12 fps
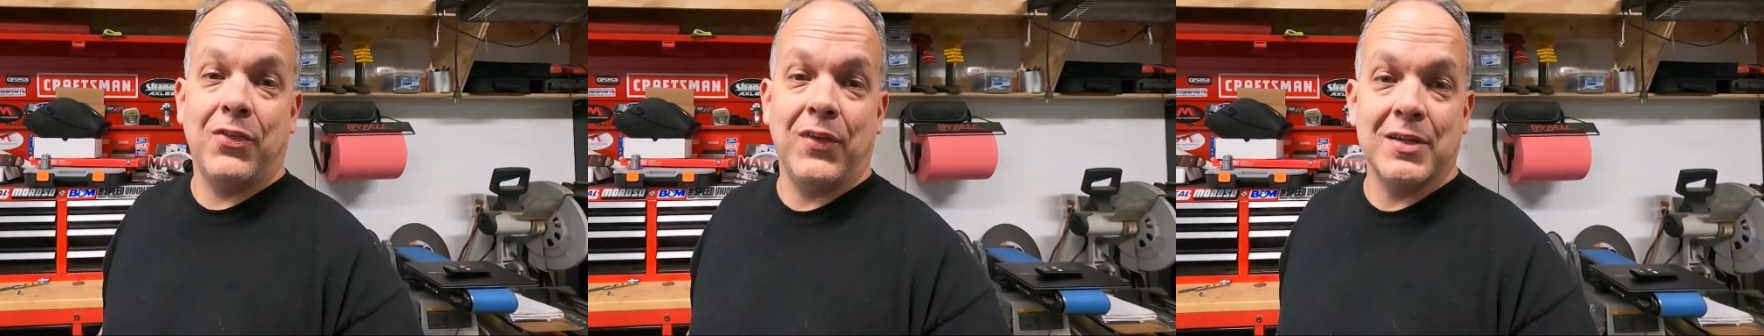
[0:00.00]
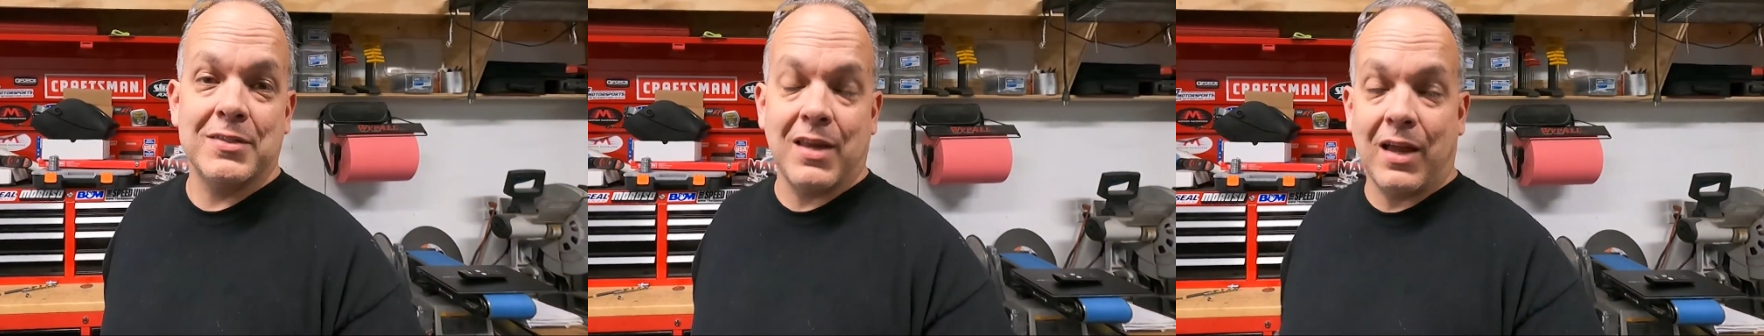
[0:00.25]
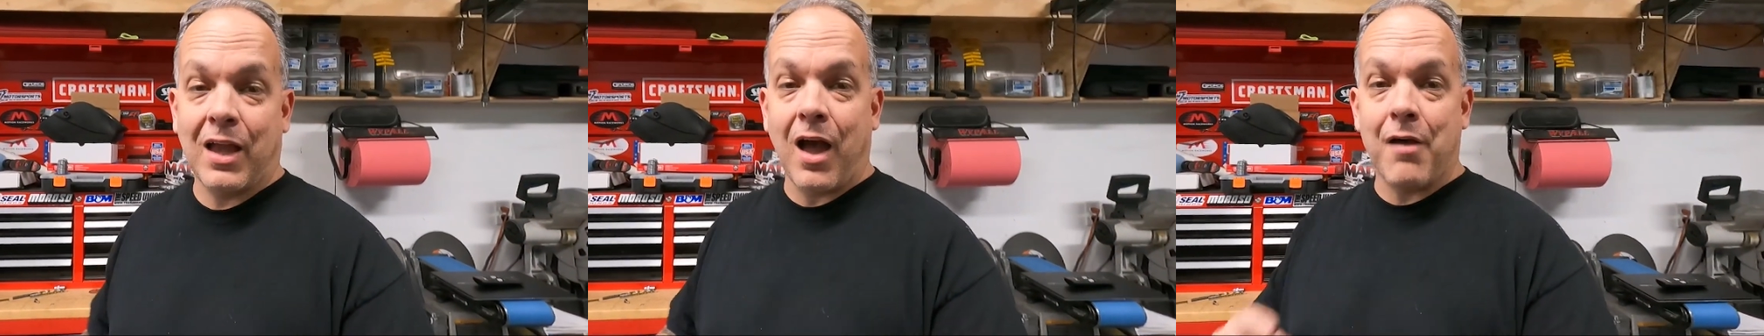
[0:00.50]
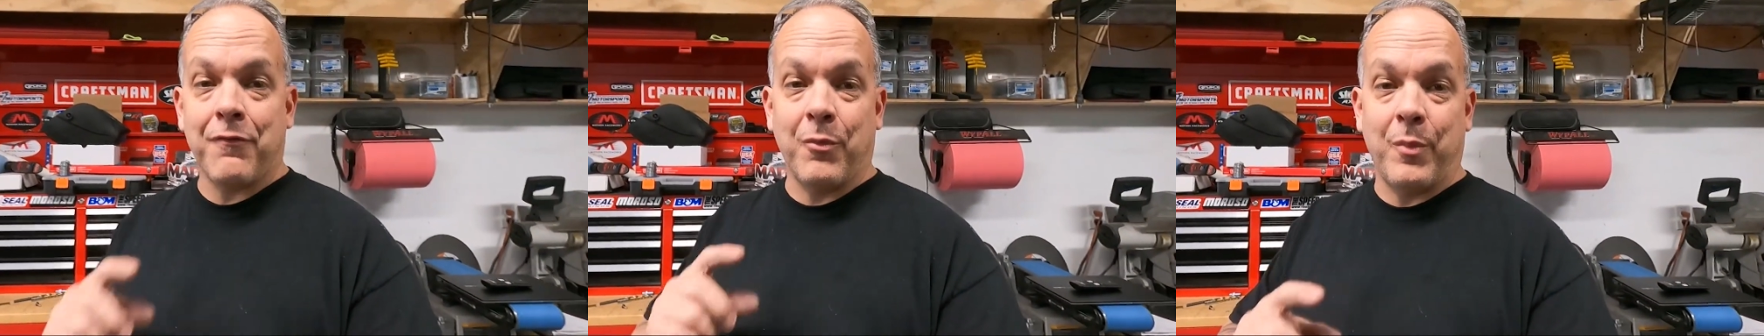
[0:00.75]
the things that I
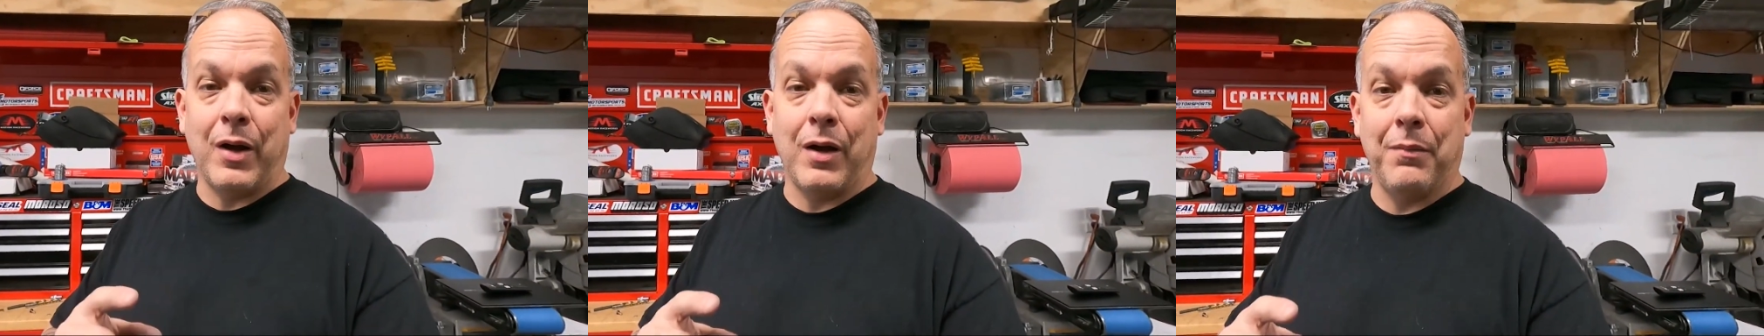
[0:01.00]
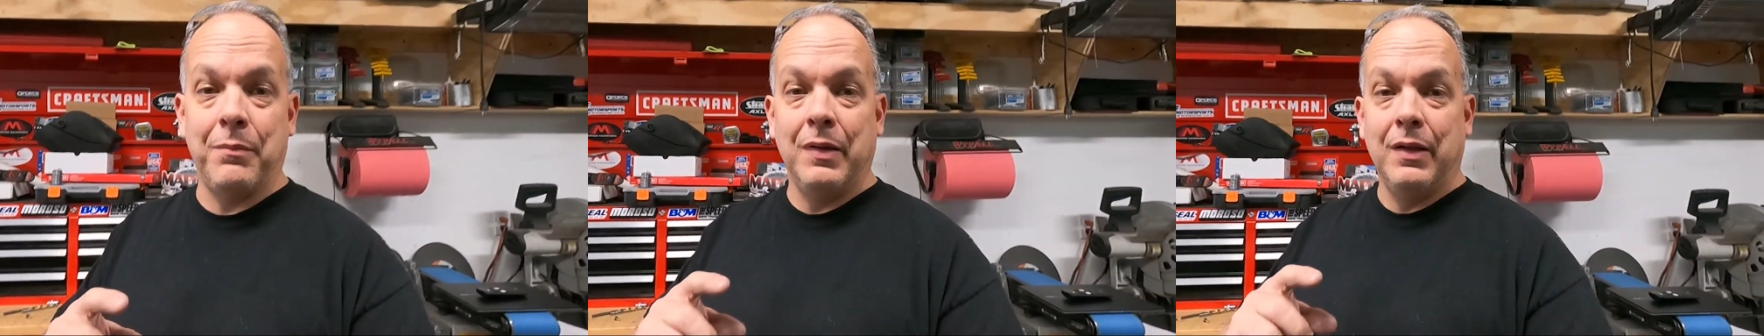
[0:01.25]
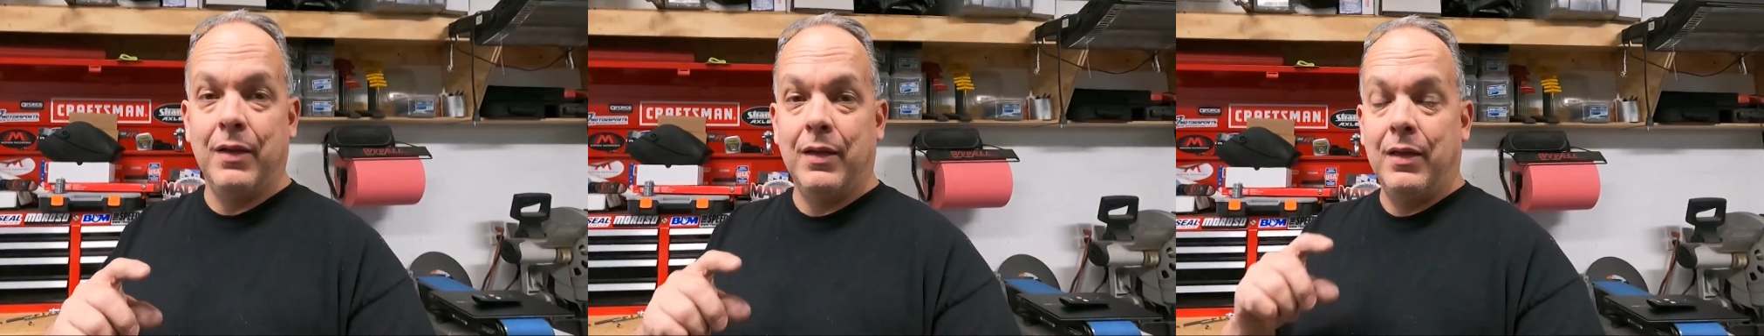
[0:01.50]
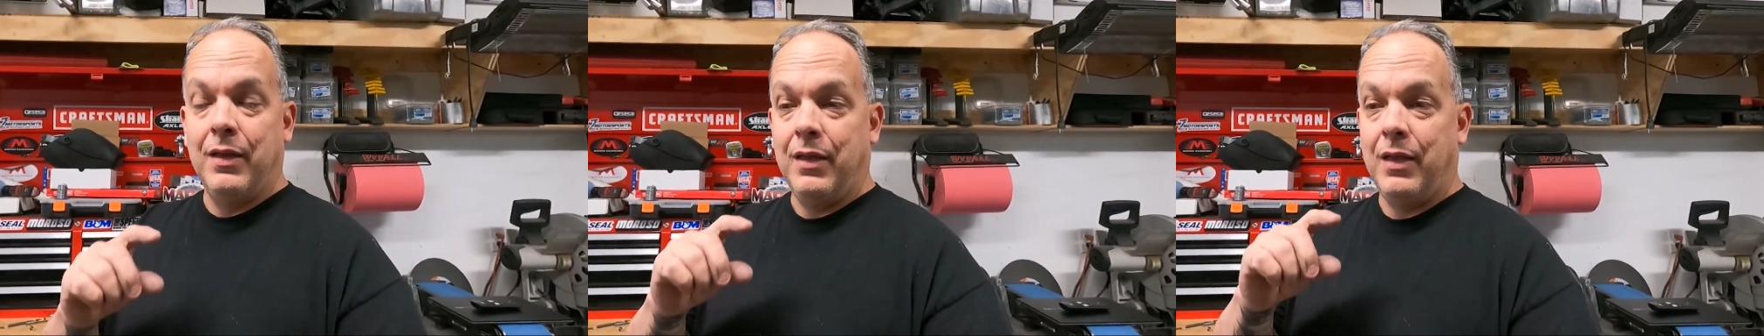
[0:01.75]
got for Bob
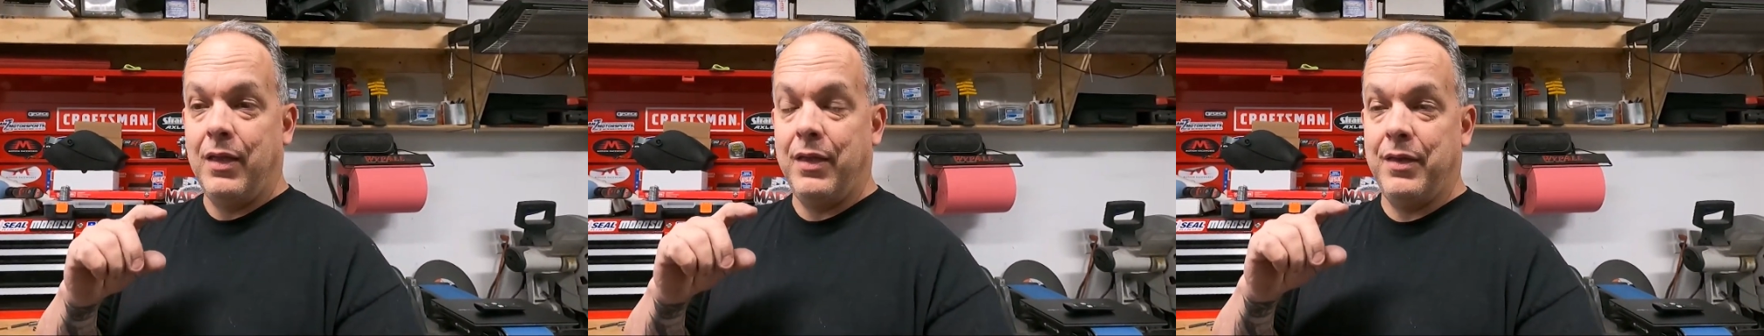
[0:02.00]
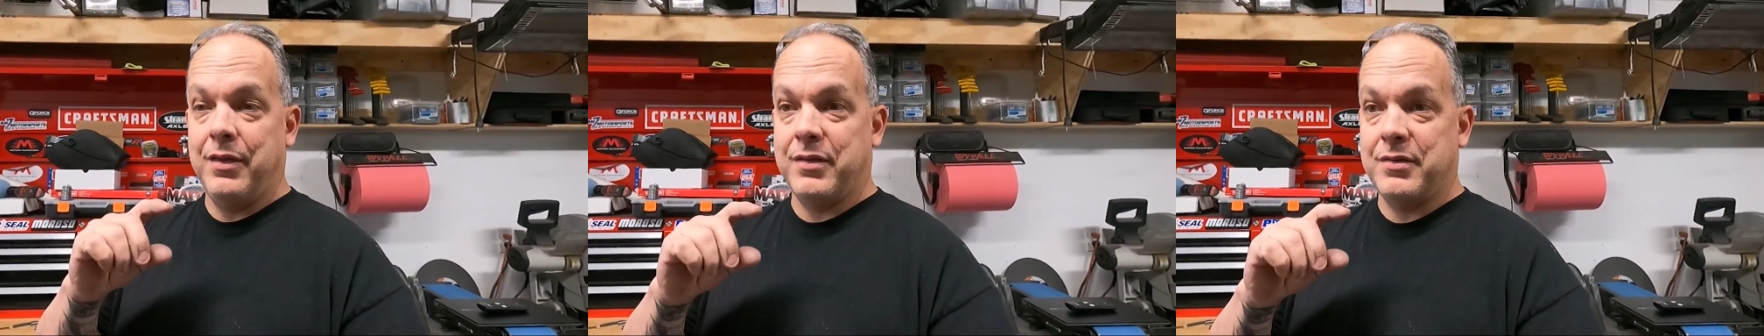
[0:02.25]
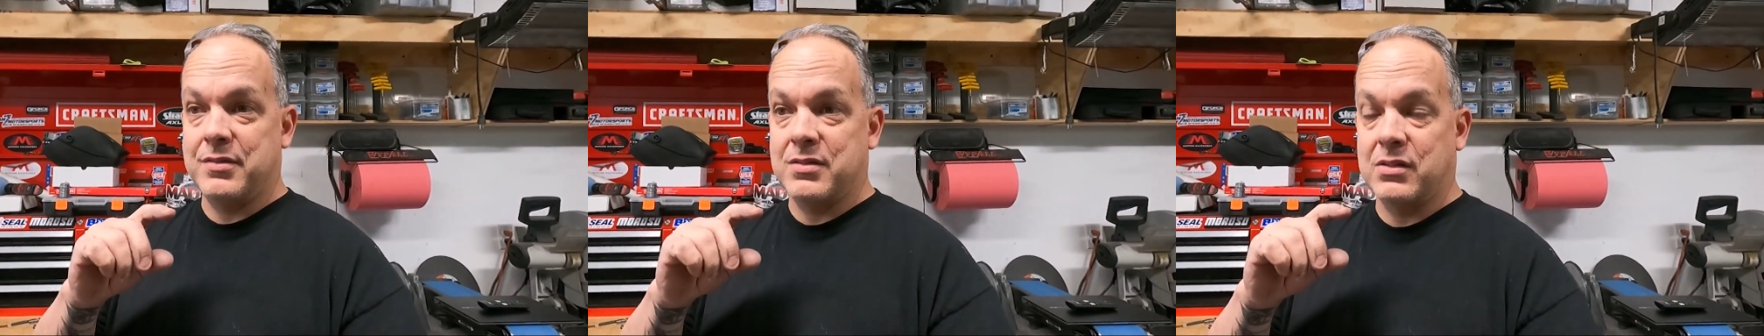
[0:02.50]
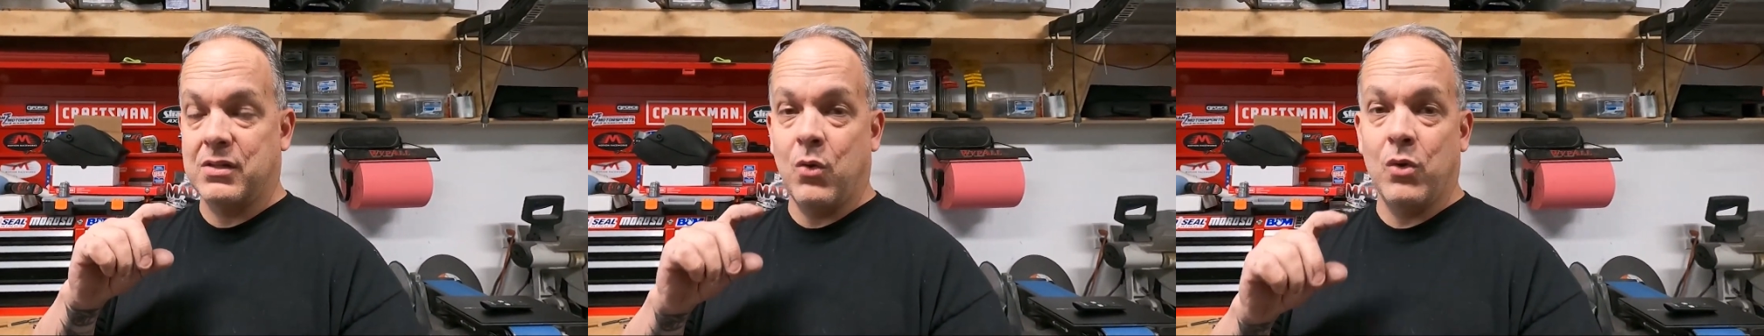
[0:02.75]

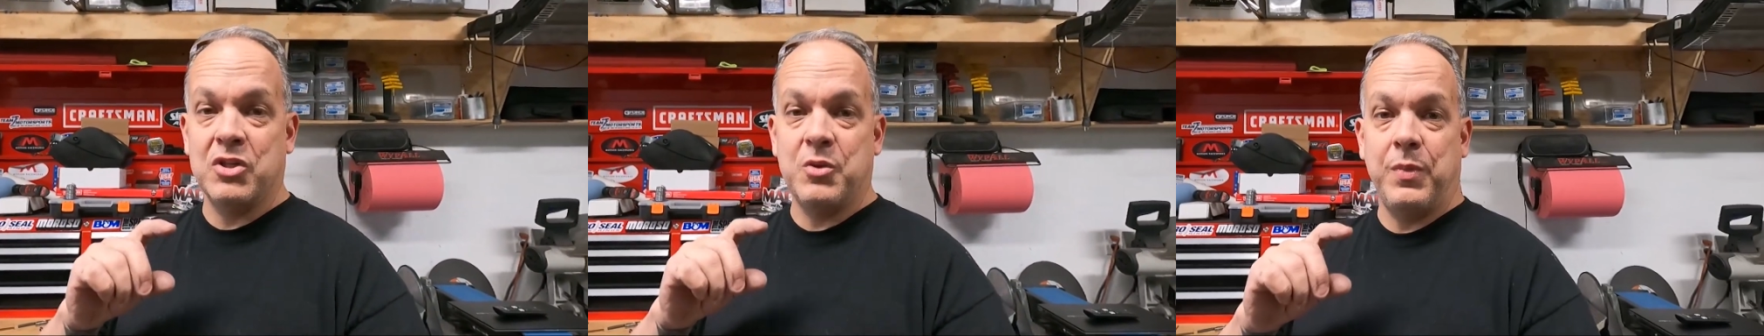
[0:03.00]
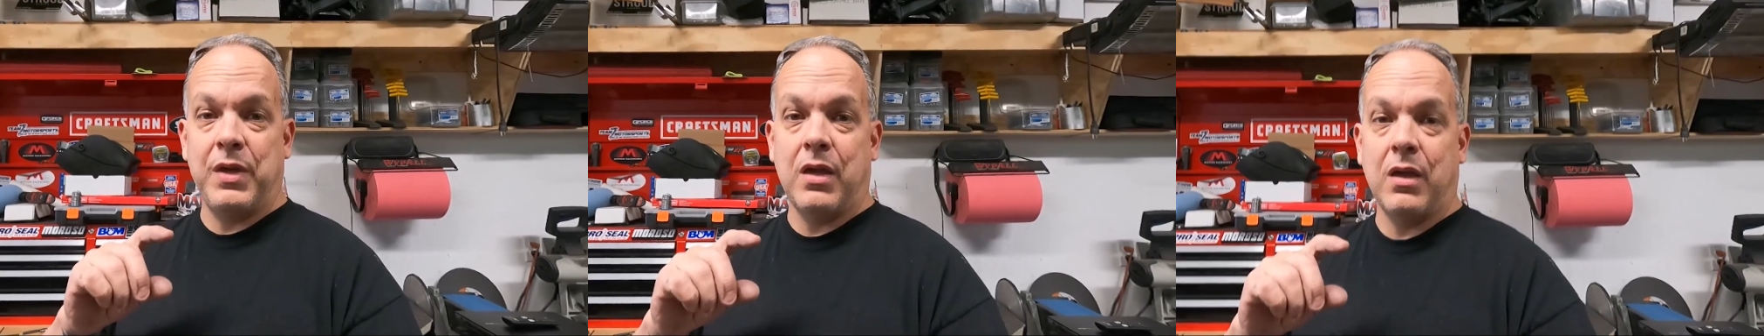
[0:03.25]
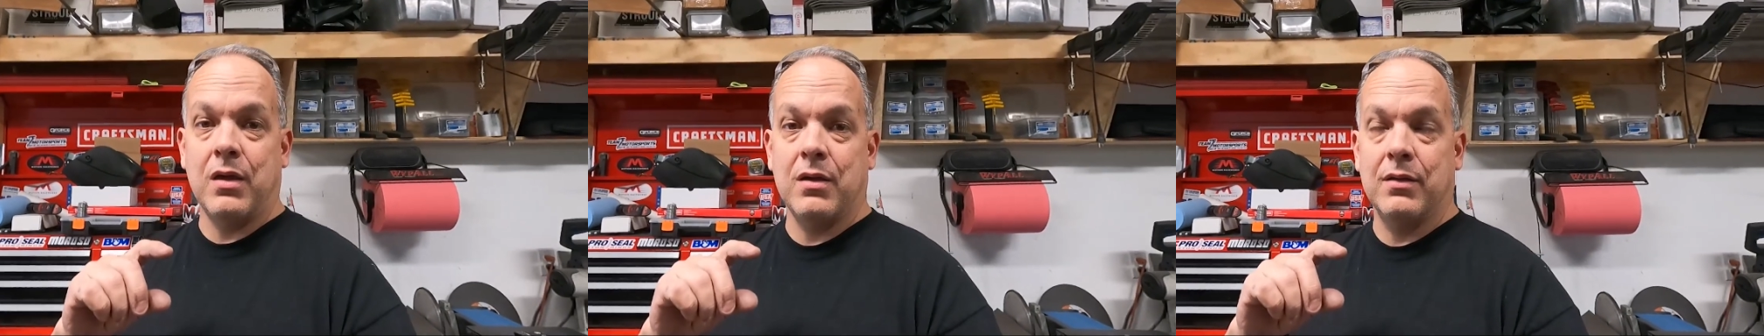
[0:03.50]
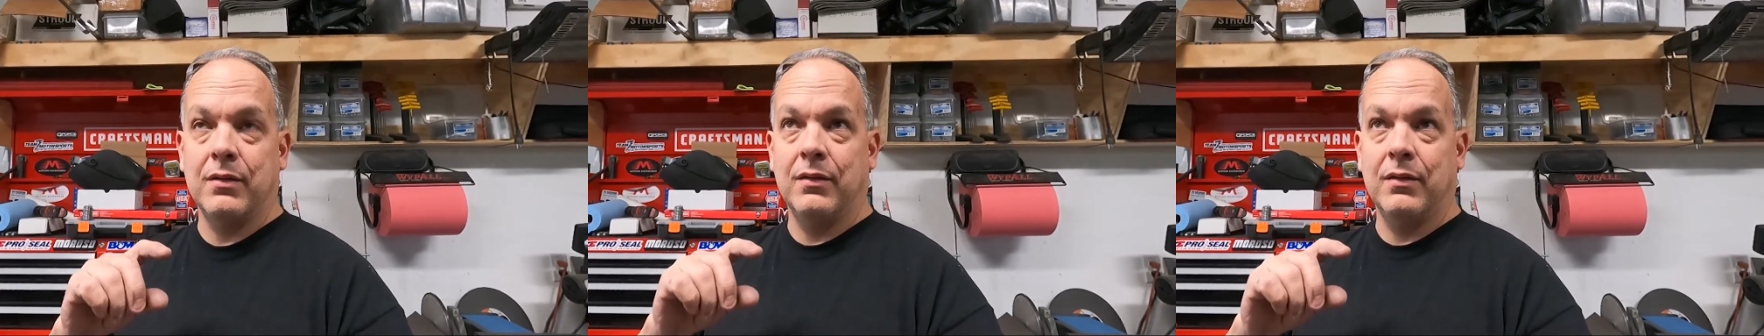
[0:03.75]
is going to be,